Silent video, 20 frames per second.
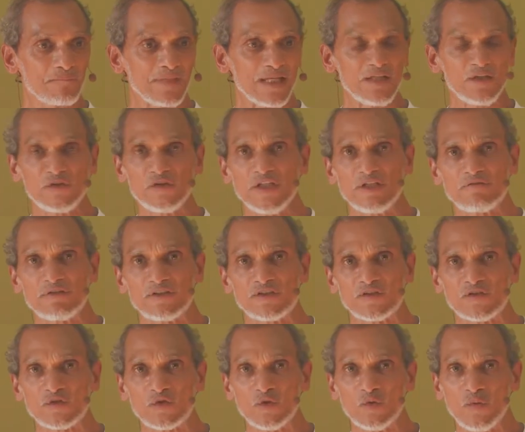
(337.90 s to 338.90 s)
secrets to
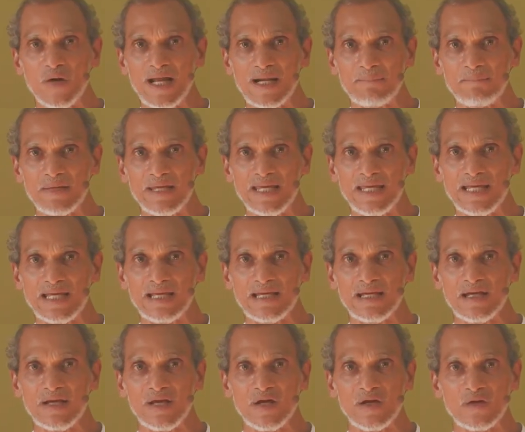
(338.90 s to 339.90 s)
true
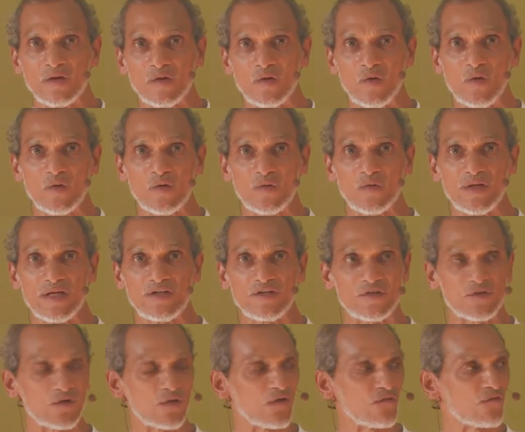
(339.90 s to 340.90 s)
well-being,
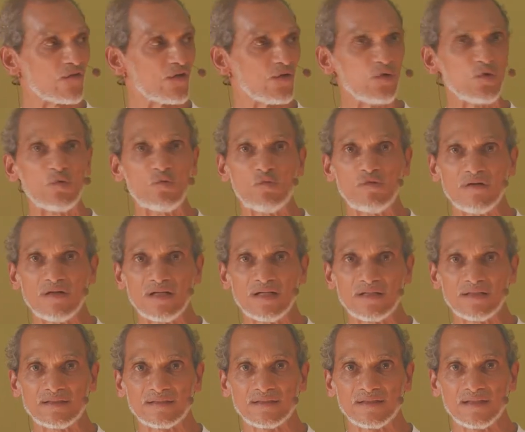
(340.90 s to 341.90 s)
co-creation of a new
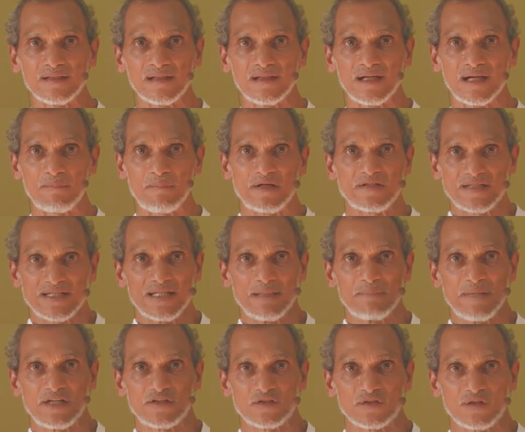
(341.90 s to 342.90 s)
world, a
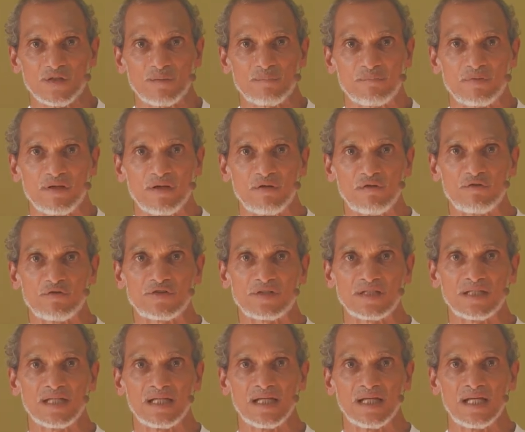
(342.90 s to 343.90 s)
multidimensional approach.
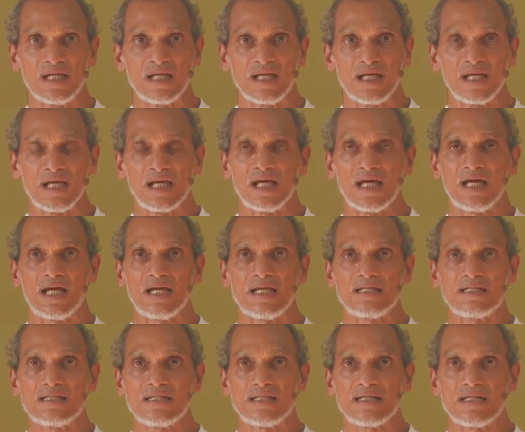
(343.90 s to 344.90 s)
I
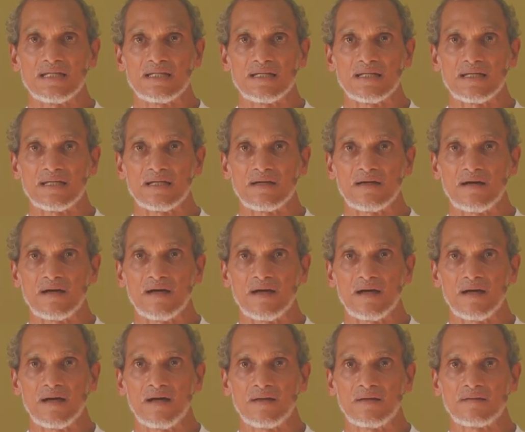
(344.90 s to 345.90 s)
did
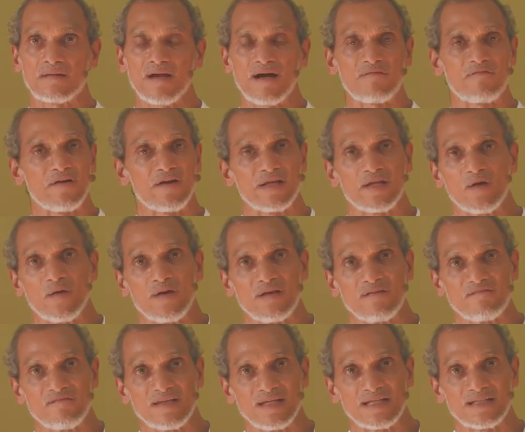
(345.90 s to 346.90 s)
uncovering your
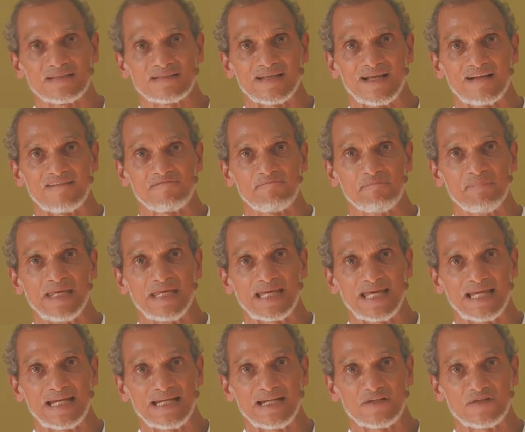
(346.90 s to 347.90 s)
infinite self,
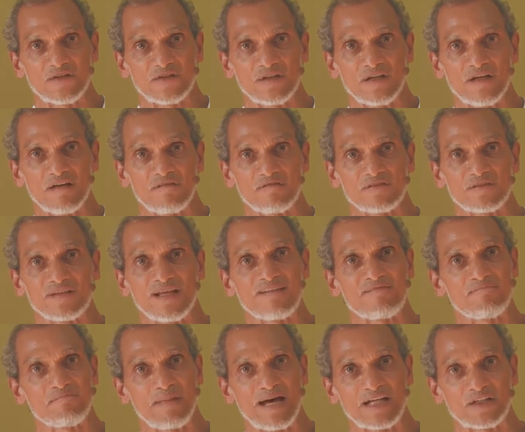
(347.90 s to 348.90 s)
making the shift,
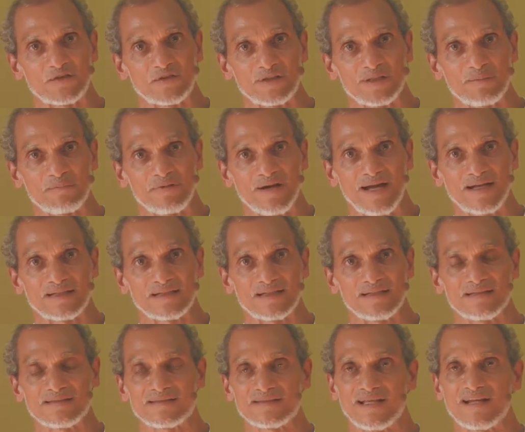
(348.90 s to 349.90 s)
self-mastery, the
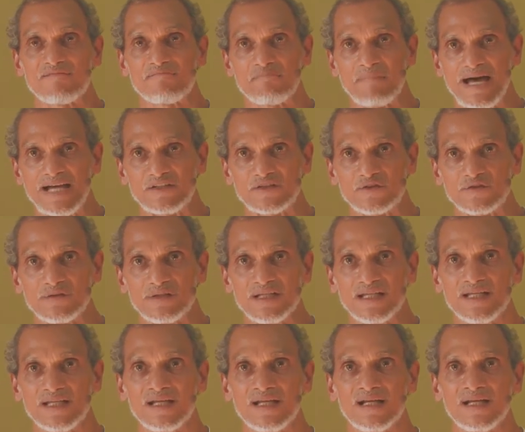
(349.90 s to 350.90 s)
practice,
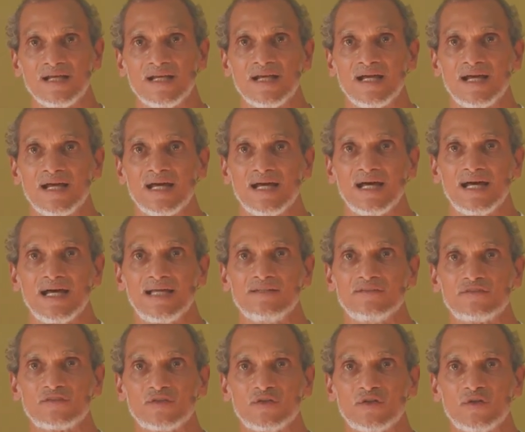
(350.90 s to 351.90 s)
self-mastery. And
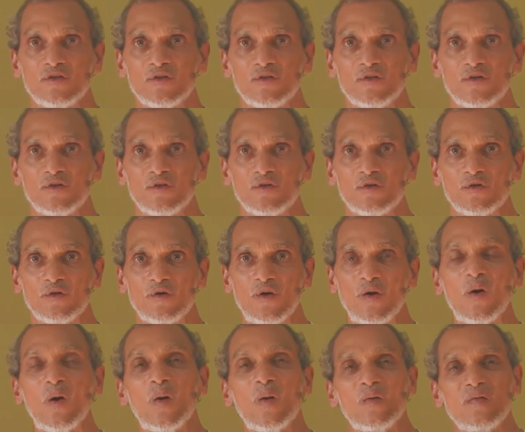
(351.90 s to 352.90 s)
so
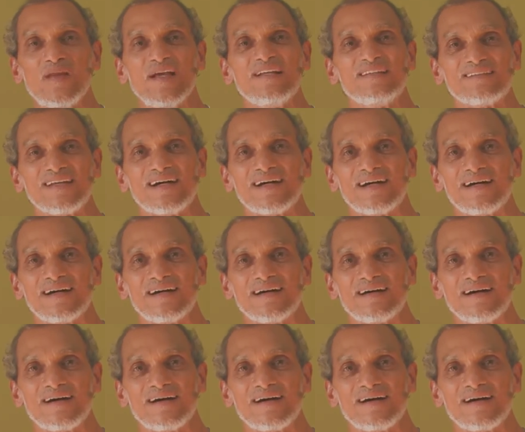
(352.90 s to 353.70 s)
all these are